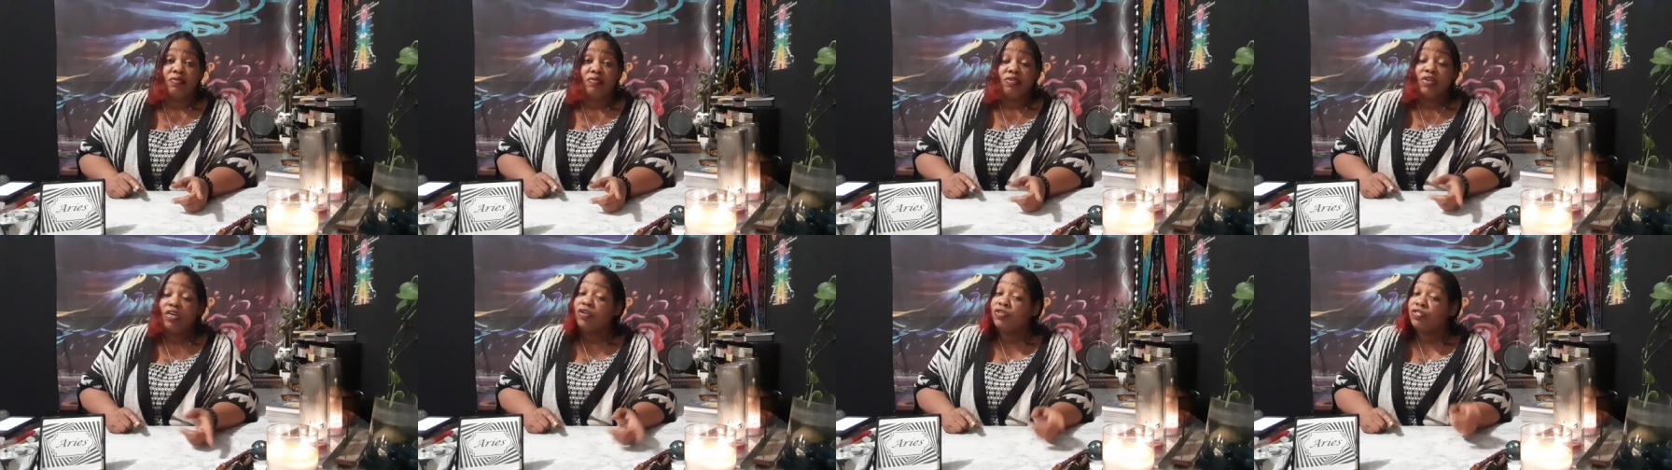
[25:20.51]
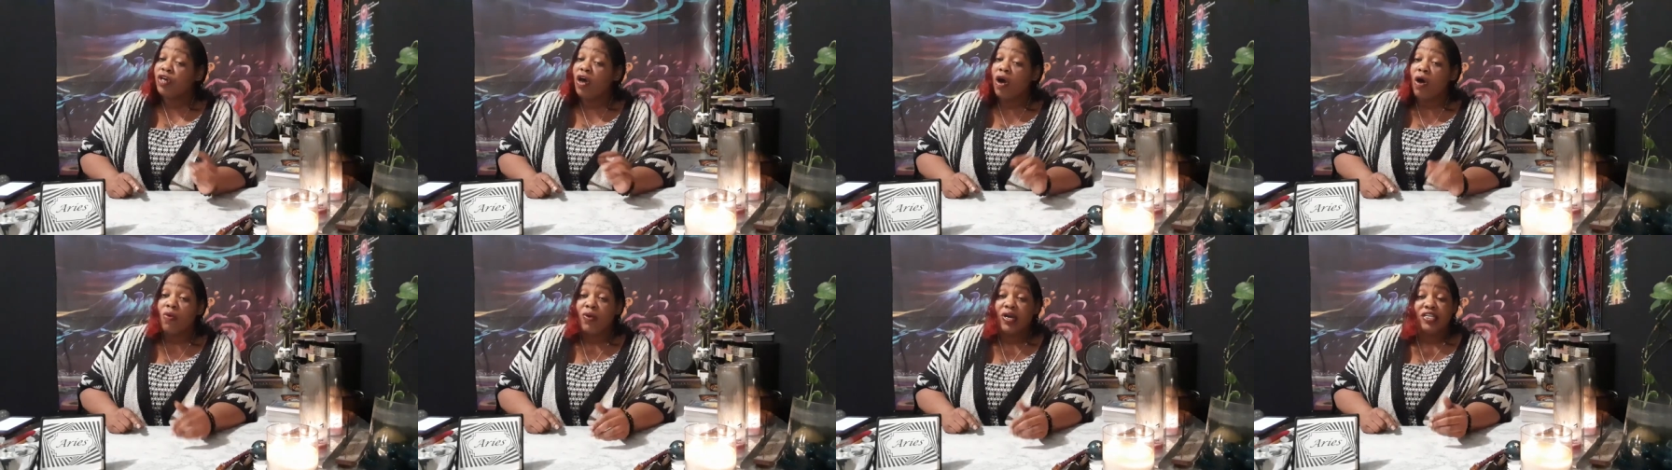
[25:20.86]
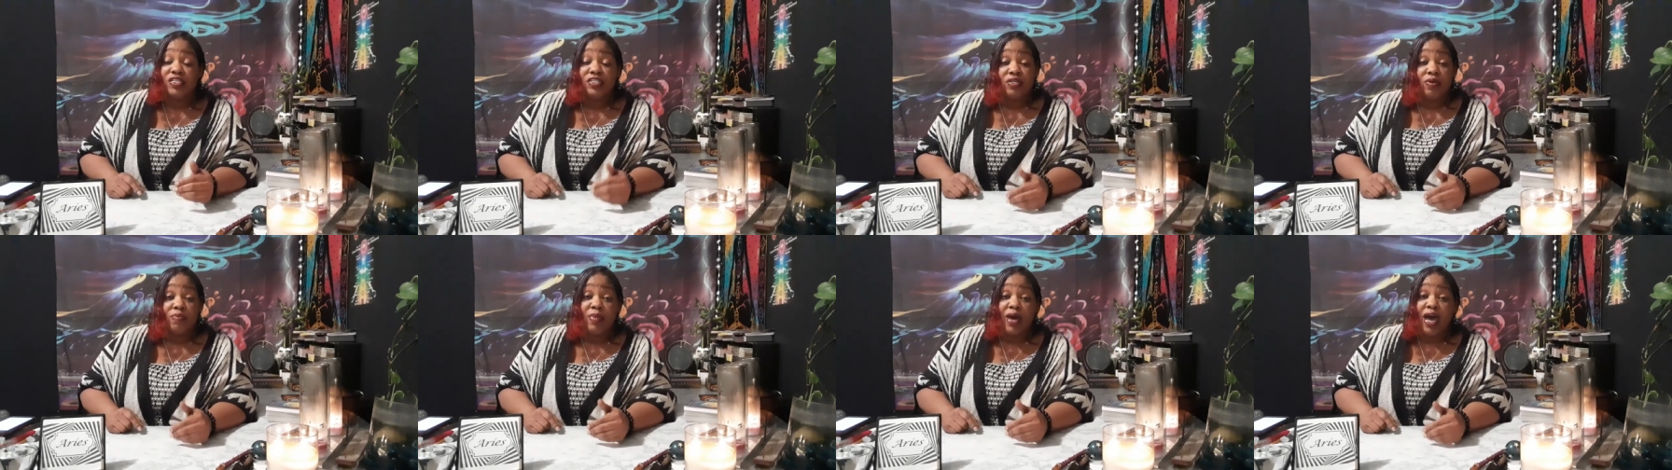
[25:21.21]
There's always
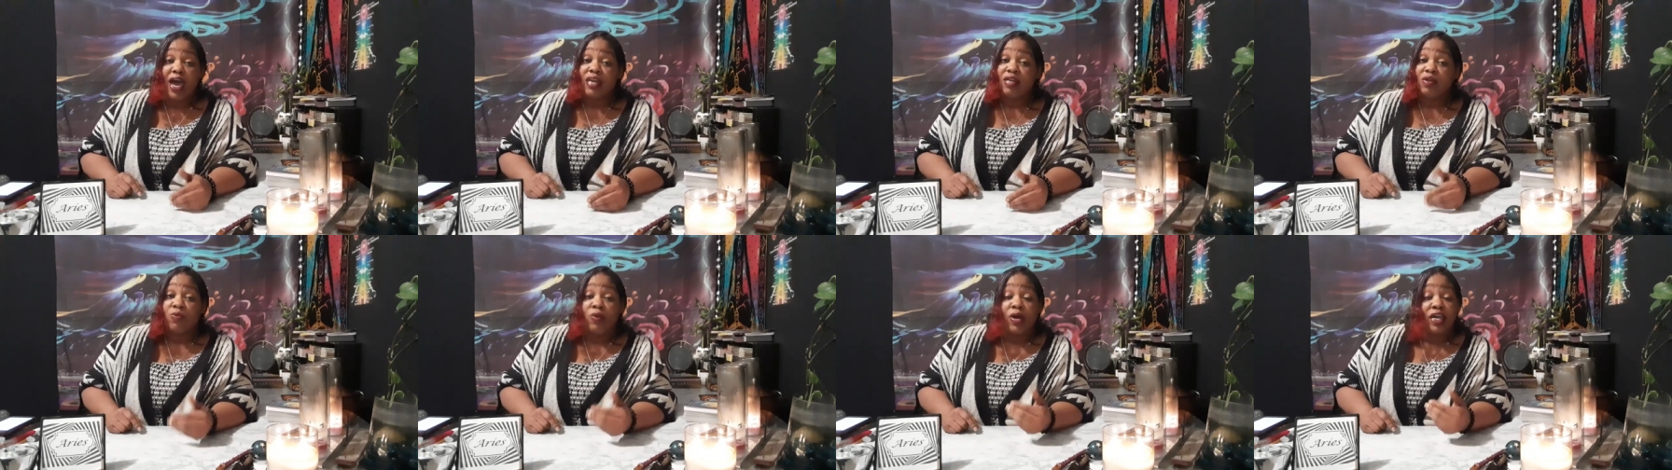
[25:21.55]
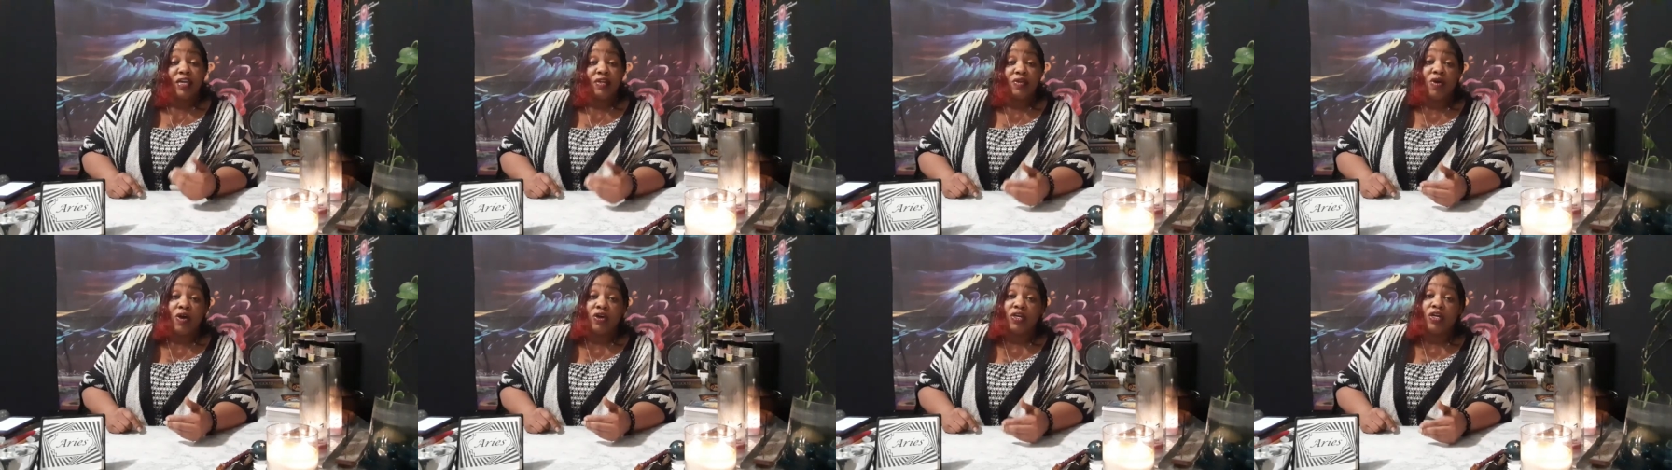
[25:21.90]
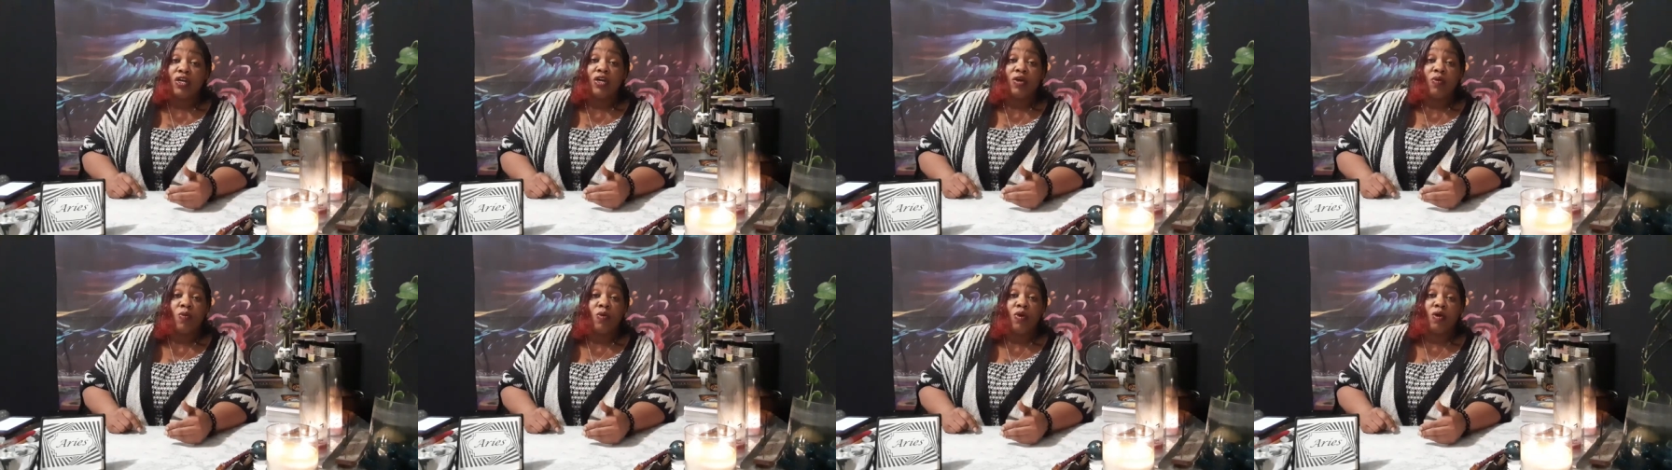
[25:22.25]
somebody waiting on a
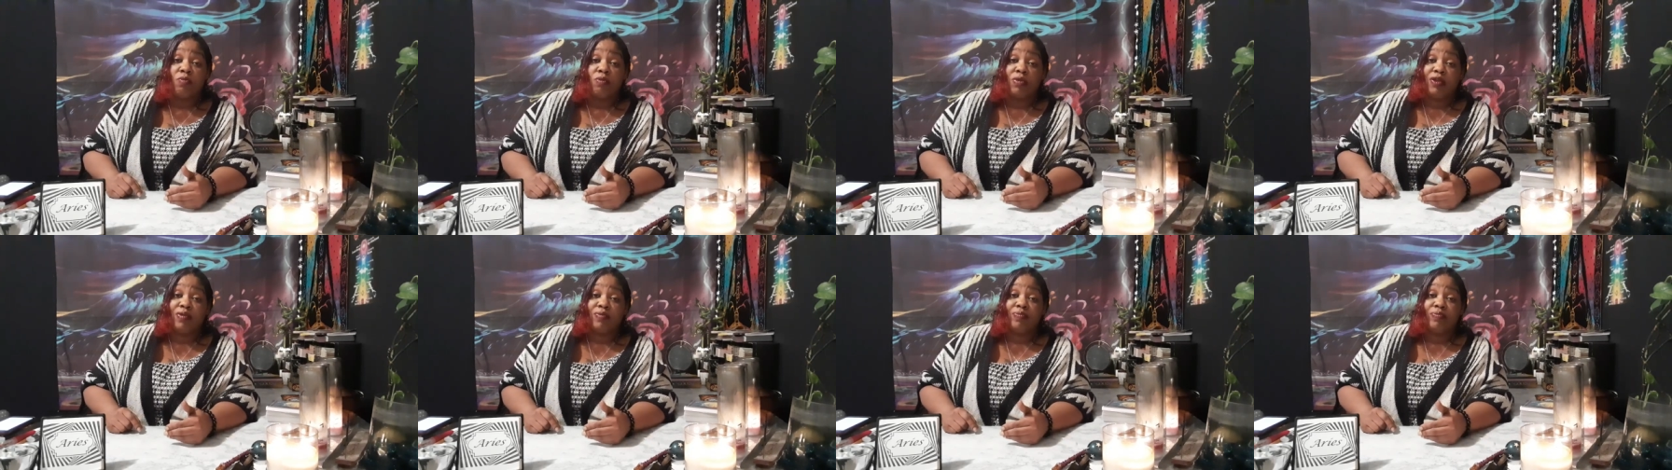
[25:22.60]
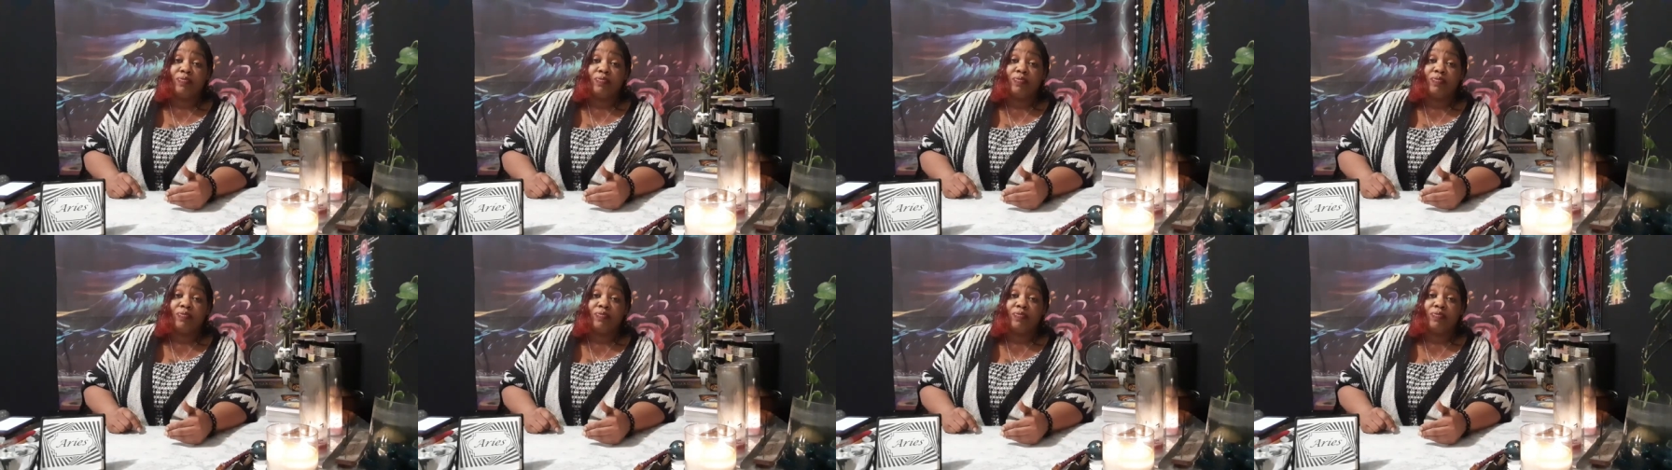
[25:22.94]
good woman.